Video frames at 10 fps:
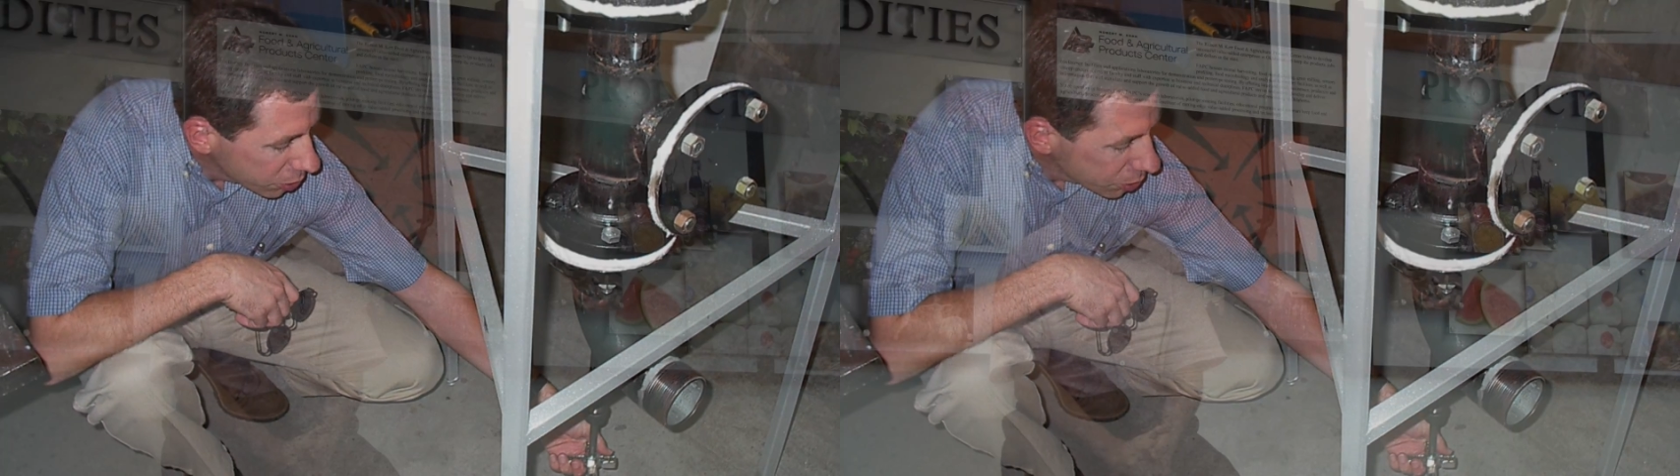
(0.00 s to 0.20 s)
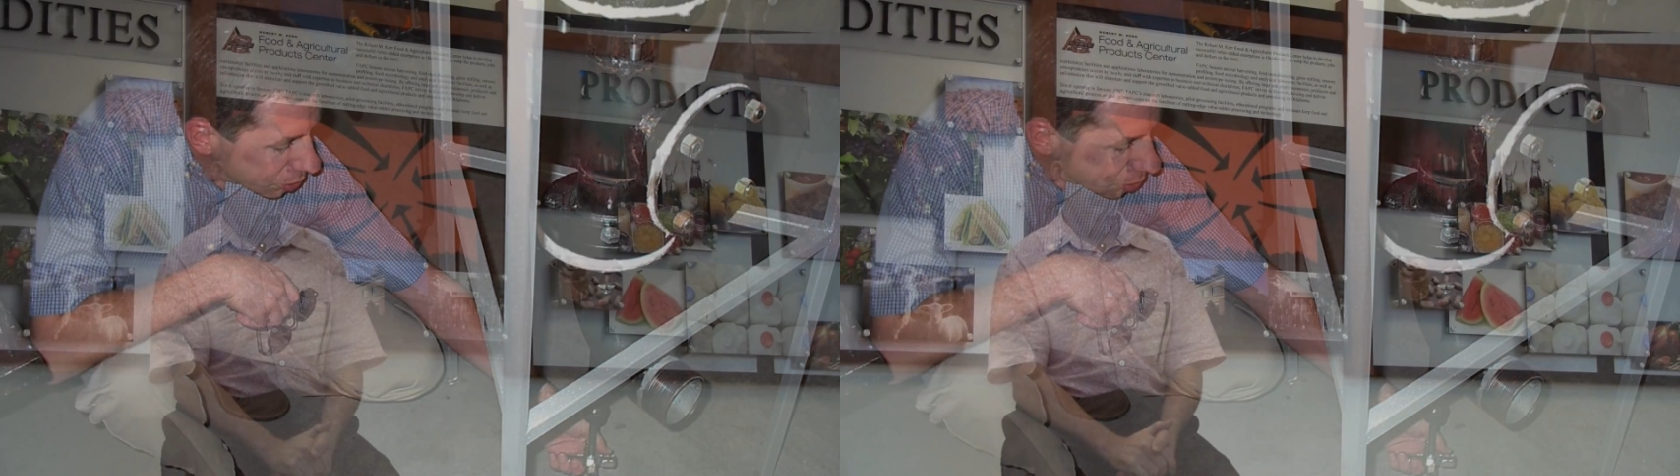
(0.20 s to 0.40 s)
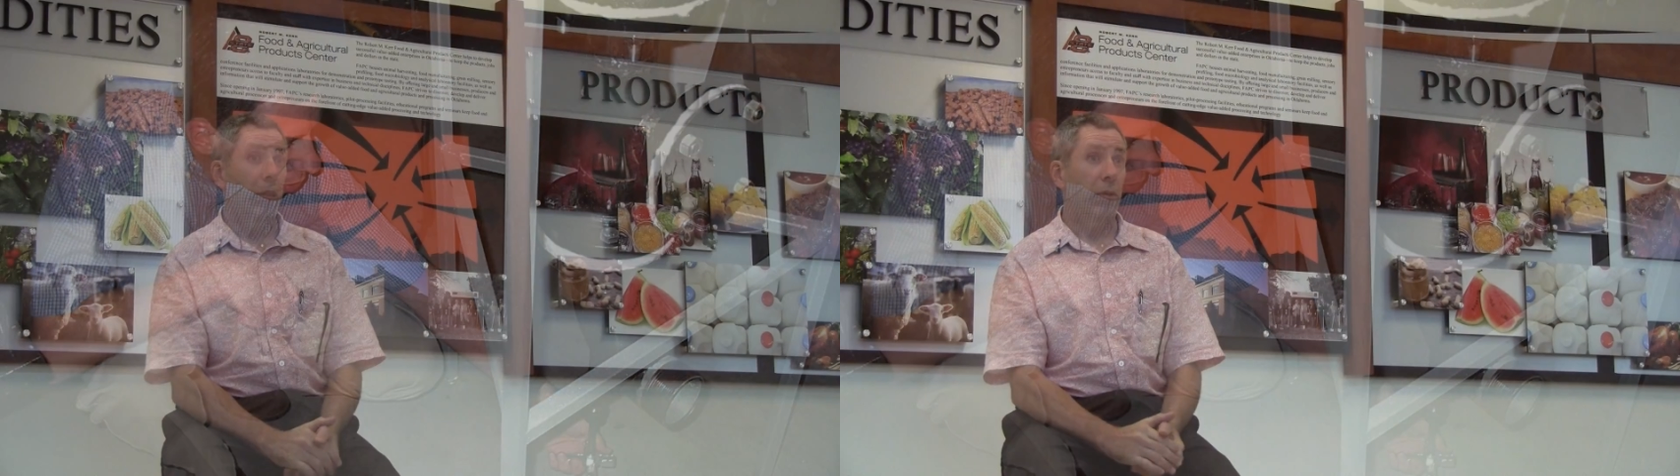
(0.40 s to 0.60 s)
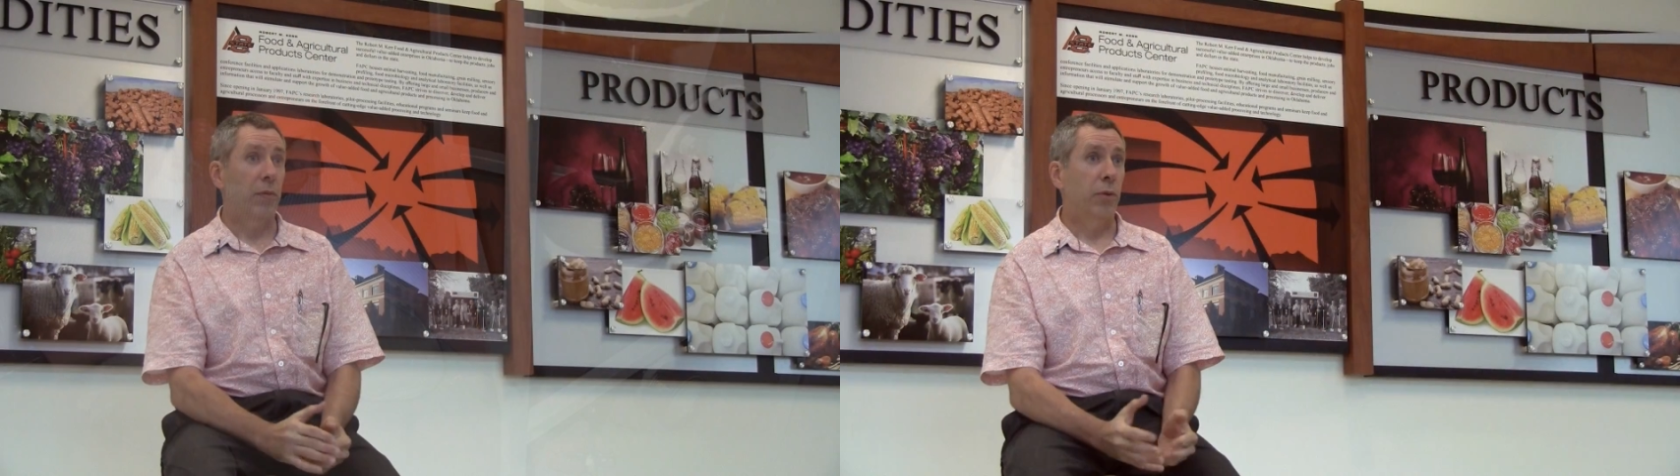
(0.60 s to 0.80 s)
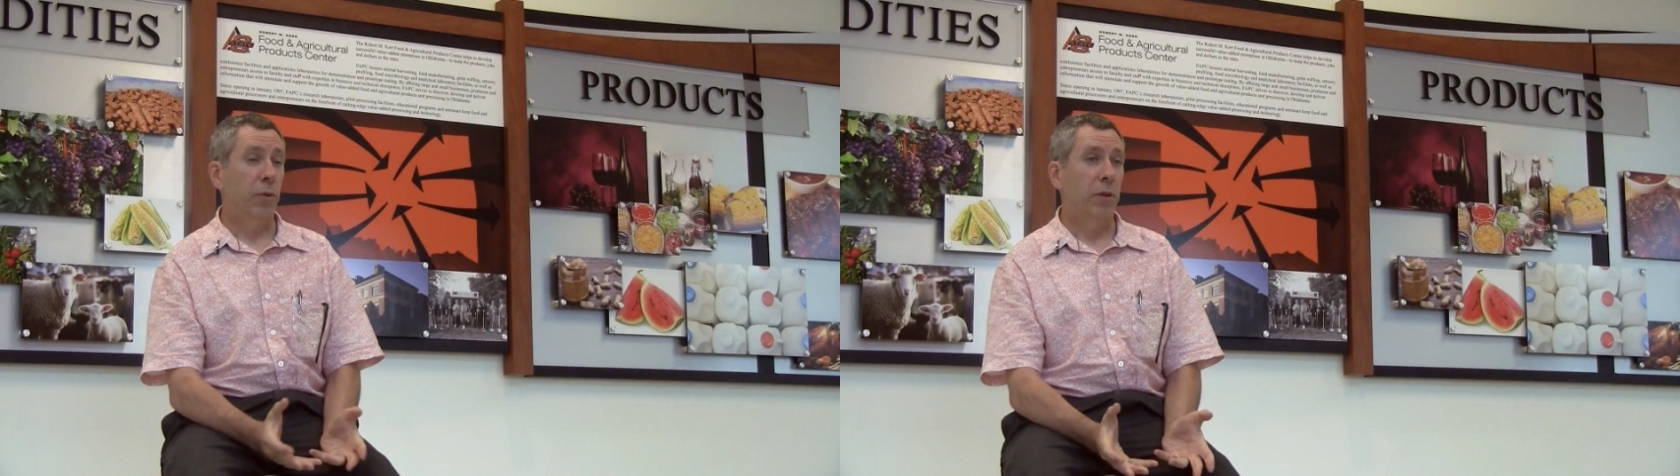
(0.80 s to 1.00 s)
You know, how's it
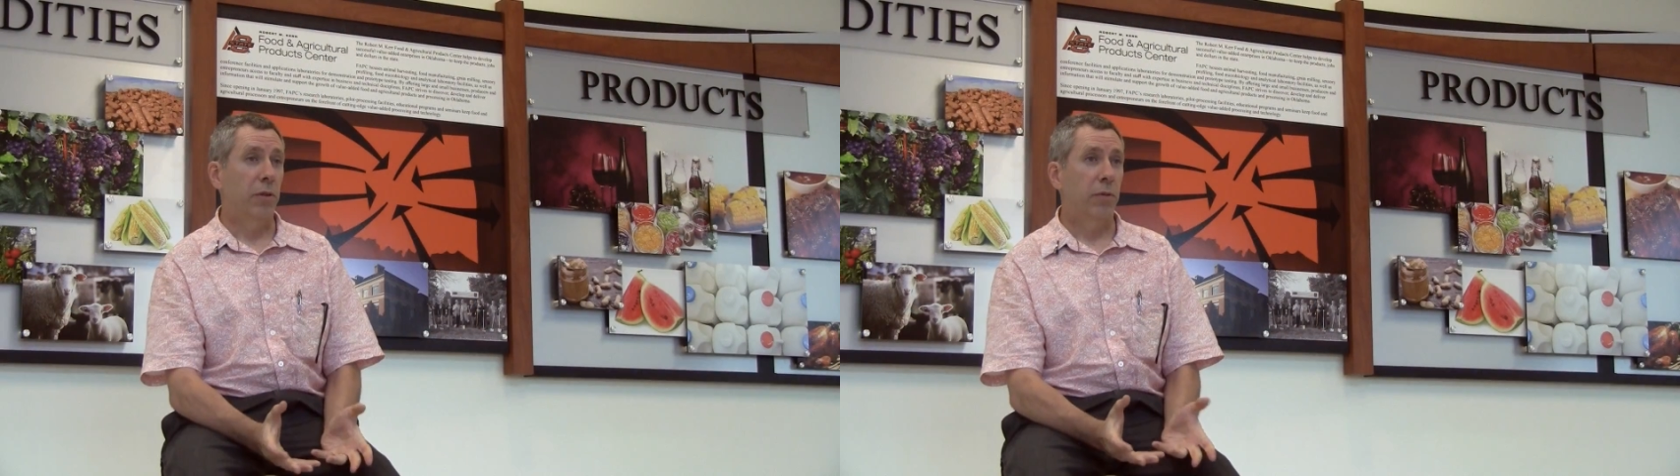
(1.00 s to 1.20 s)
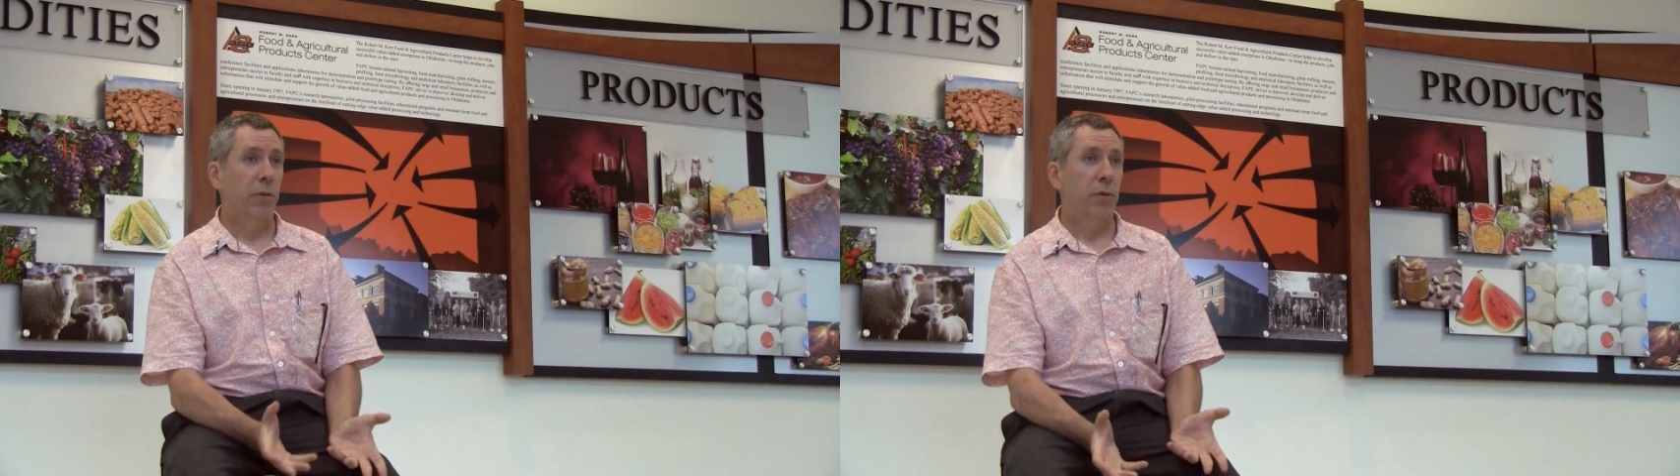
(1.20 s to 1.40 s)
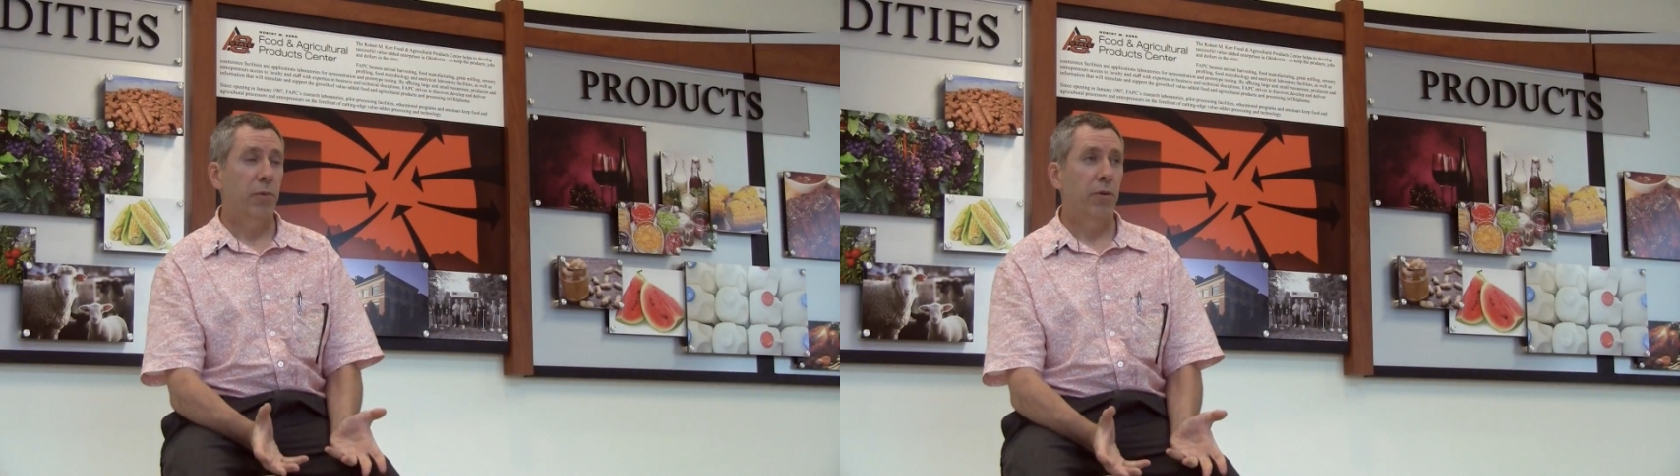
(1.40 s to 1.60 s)
feel to be the first